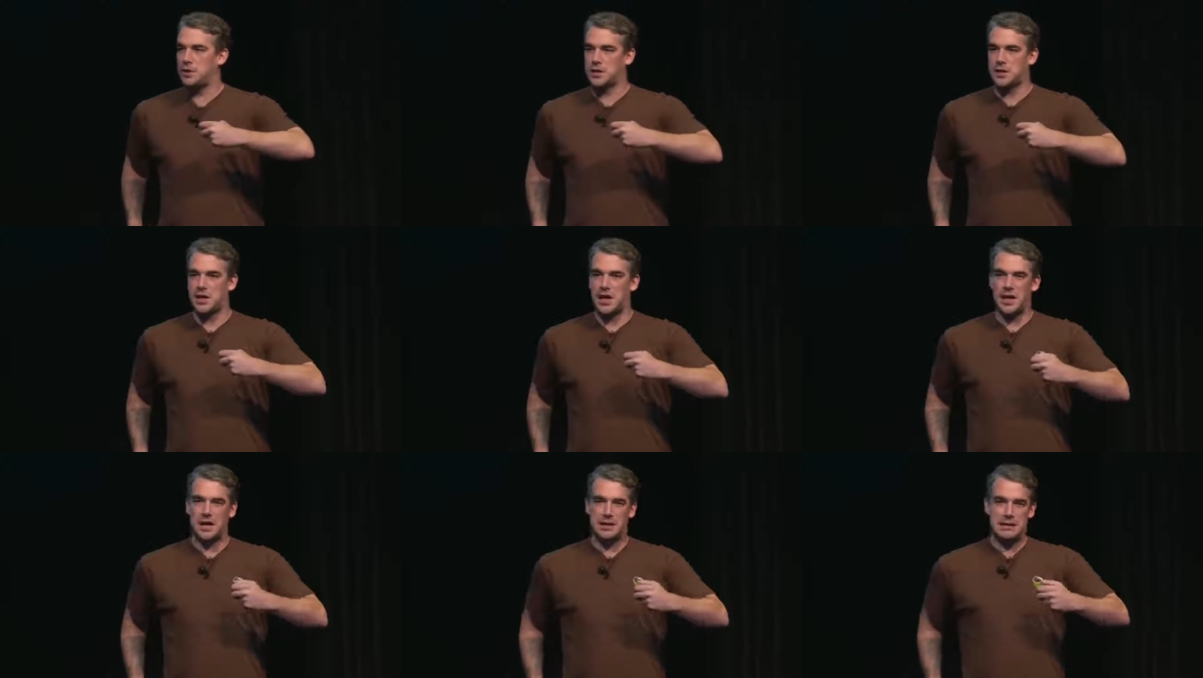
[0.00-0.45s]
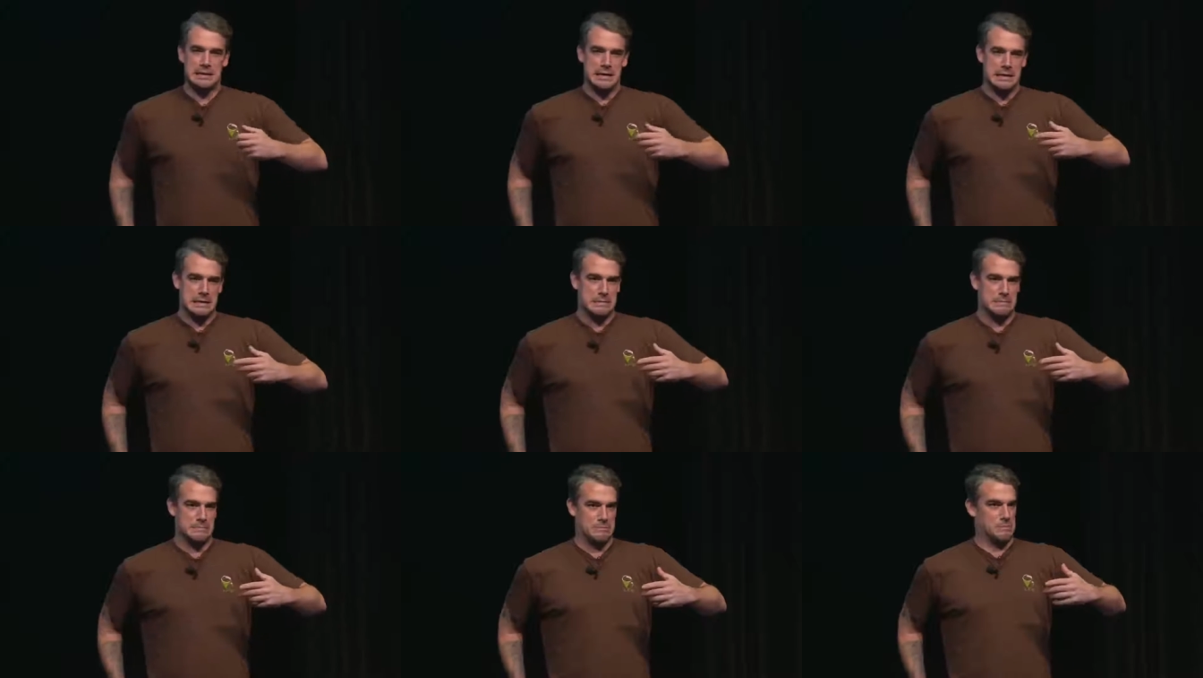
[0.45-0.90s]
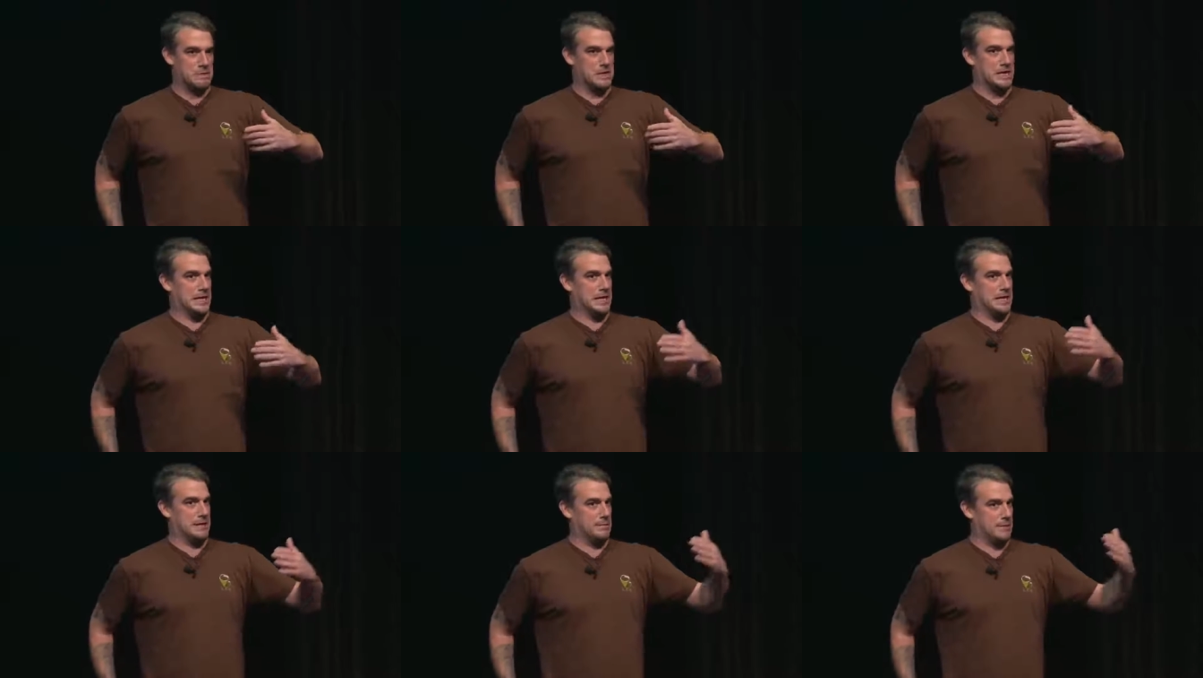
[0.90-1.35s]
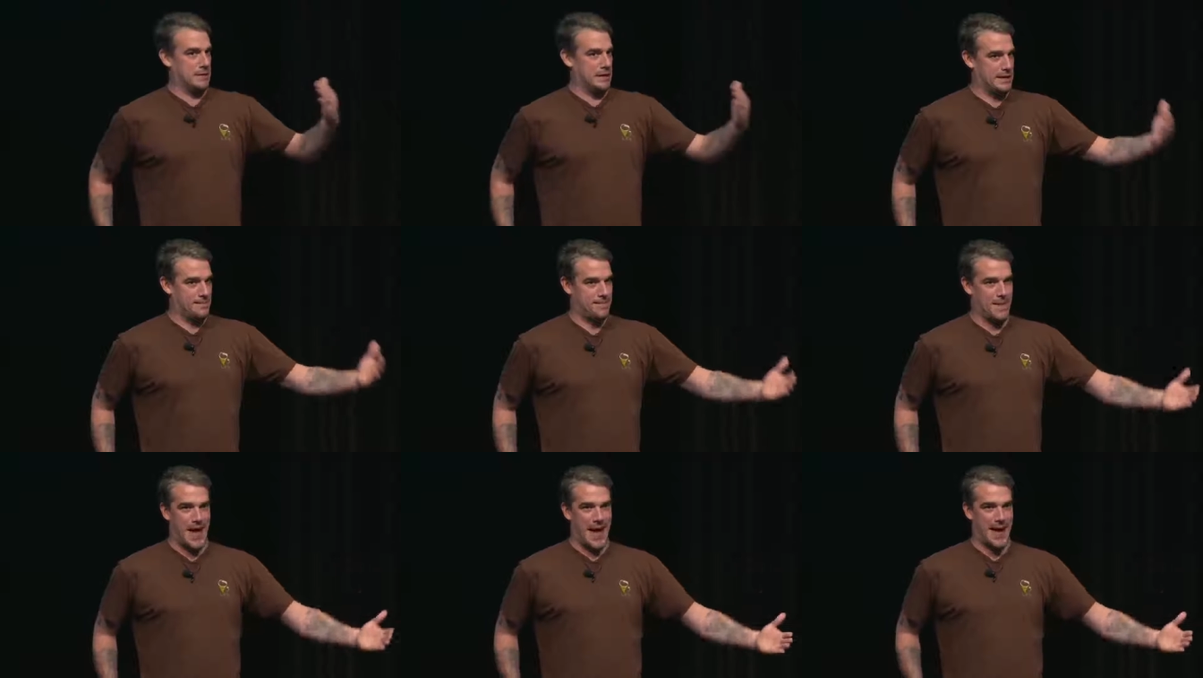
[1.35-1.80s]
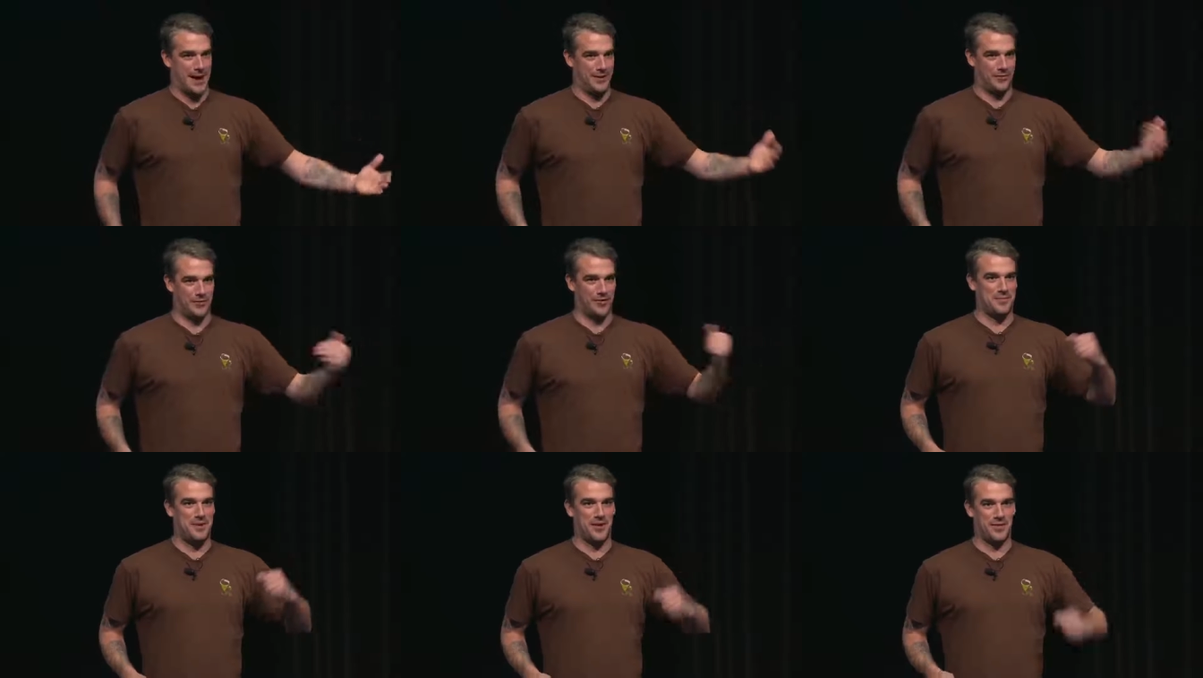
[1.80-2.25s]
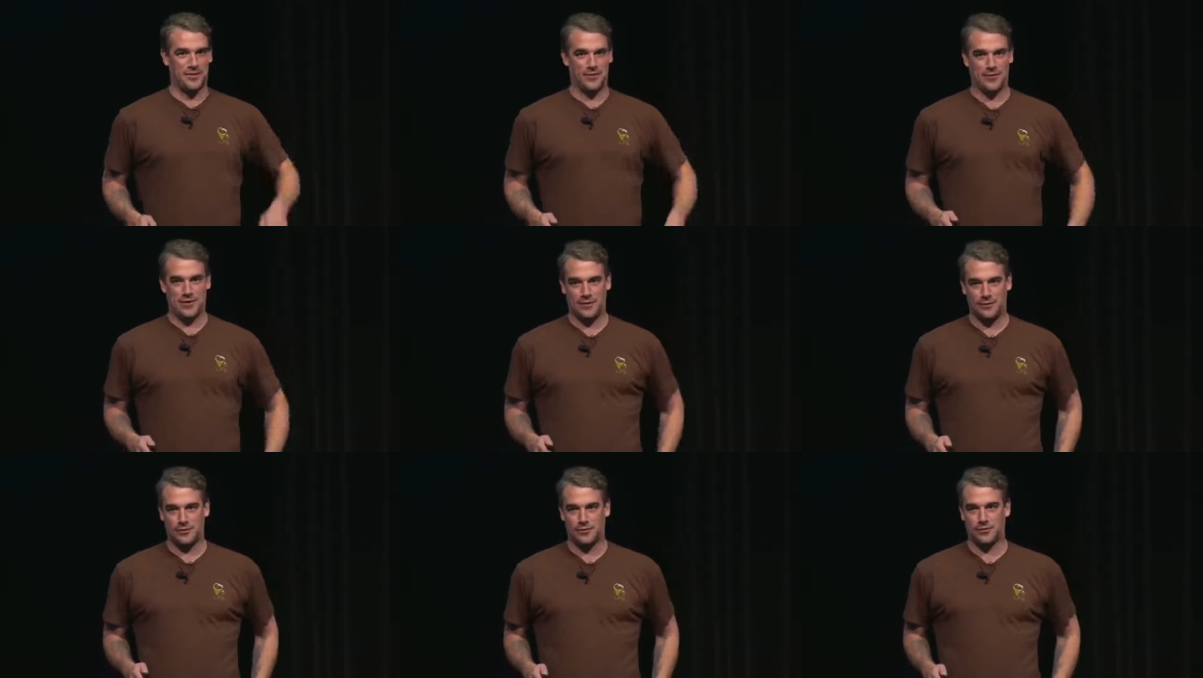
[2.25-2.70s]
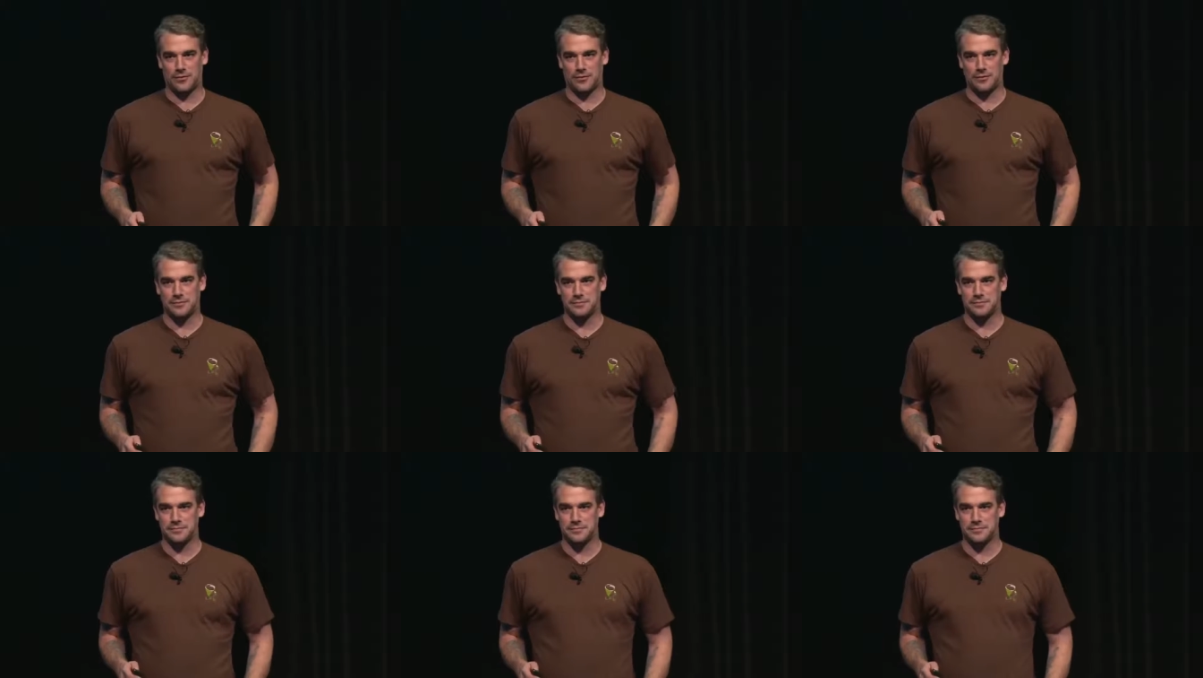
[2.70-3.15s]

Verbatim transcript: but then really, really bad at some other things.